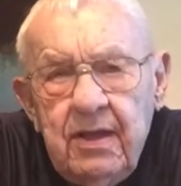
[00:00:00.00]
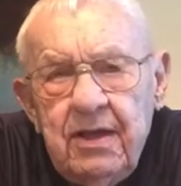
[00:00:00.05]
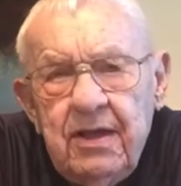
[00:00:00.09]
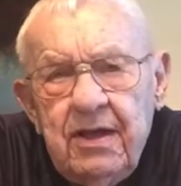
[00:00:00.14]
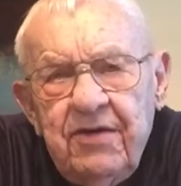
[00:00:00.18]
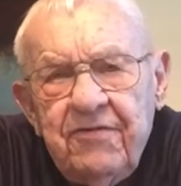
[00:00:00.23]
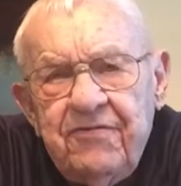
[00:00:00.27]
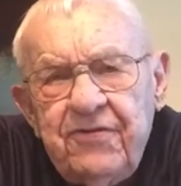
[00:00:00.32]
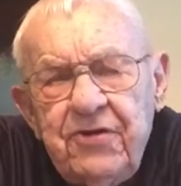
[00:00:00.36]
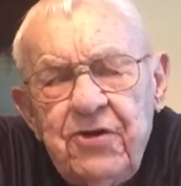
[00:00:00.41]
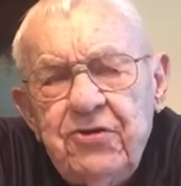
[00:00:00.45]

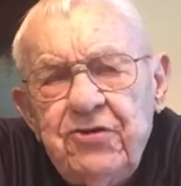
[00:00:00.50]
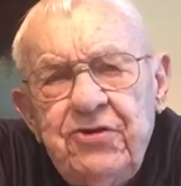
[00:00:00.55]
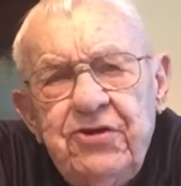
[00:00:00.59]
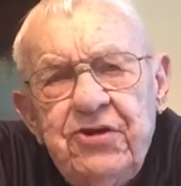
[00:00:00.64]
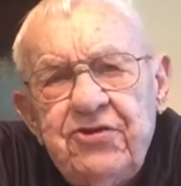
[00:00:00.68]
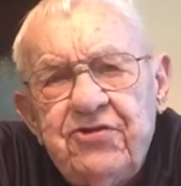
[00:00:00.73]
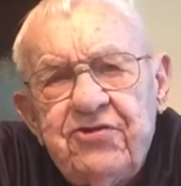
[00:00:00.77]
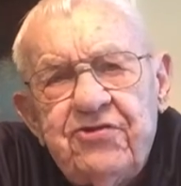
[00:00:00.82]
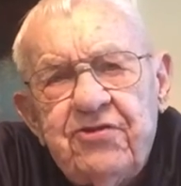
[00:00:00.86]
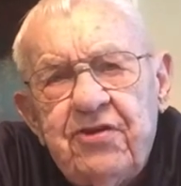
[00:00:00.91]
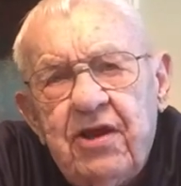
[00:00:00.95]
A few
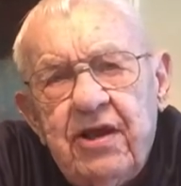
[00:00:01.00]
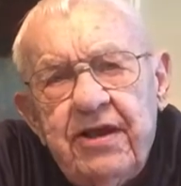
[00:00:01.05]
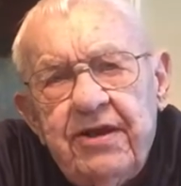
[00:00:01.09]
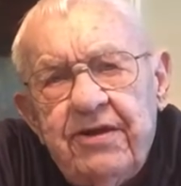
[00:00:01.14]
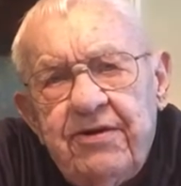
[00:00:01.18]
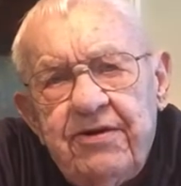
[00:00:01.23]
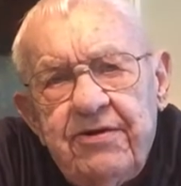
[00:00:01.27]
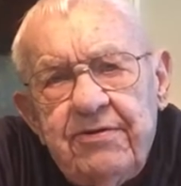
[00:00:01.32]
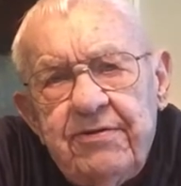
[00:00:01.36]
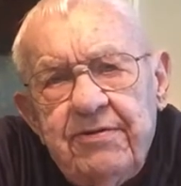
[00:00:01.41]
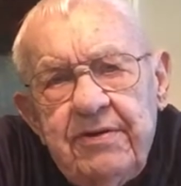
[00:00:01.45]
years
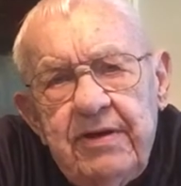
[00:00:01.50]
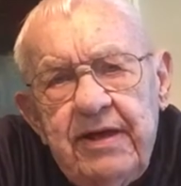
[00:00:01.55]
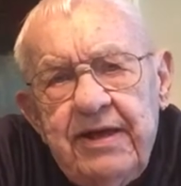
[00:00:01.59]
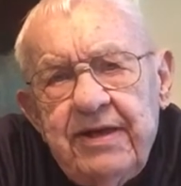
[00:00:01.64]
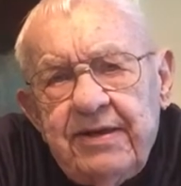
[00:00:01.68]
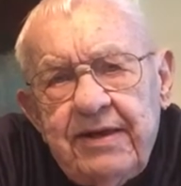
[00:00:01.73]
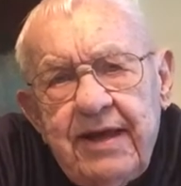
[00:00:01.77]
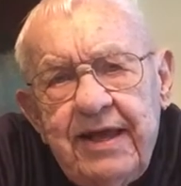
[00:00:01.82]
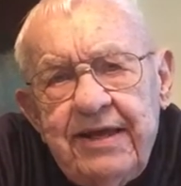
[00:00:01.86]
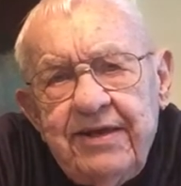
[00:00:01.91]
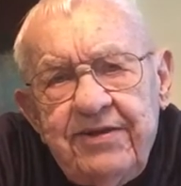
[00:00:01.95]
later,
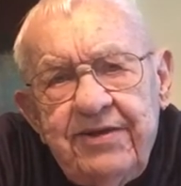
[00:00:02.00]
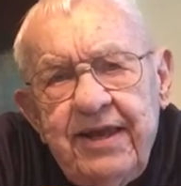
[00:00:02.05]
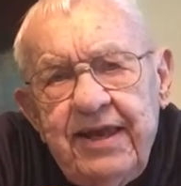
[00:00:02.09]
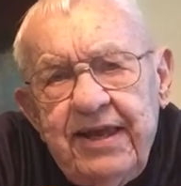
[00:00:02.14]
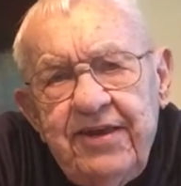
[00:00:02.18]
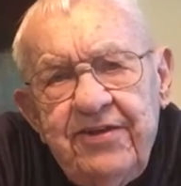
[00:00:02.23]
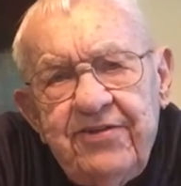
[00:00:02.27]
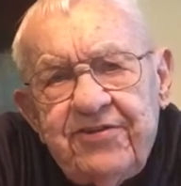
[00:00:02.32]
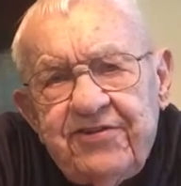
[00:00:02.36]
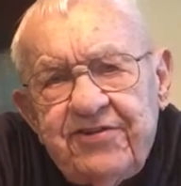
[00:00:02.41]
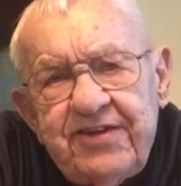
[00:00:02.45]
in
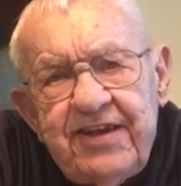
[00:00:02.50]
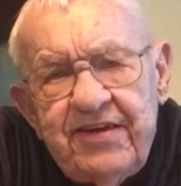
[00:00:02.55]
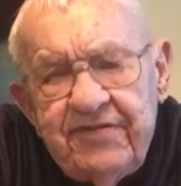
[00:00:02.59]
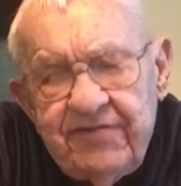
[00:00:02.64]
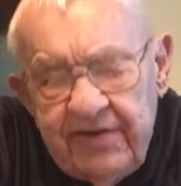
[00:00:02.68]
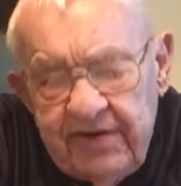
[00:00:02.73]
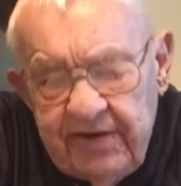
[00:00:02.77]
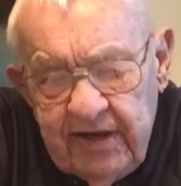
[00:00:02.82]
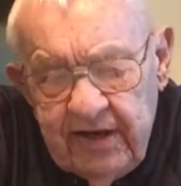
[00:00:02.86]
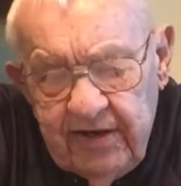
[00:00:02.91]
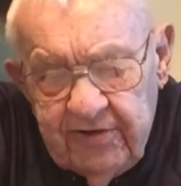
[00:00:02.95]

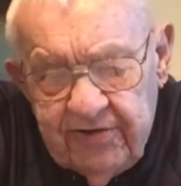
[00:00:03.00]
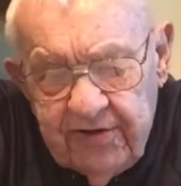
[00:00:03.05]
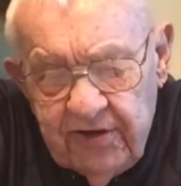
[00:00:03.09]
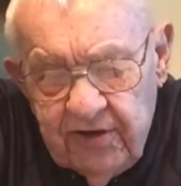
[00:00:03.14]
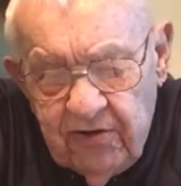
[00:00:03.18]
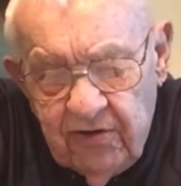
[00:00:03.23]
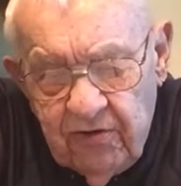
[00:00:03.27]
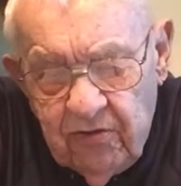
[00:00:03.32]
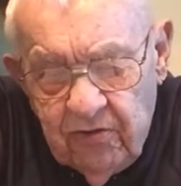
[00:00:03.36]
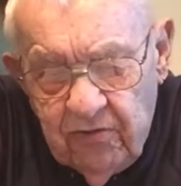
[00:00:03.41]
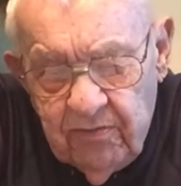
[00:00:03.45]

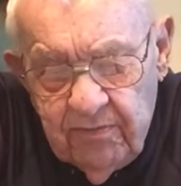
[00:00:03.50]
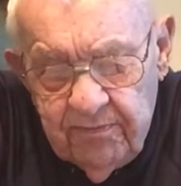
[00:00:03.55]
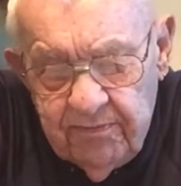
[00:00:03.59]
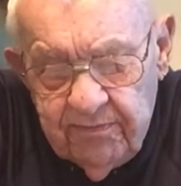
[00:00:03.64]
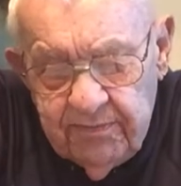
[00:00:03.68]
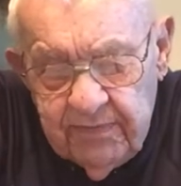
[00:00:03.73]
1972,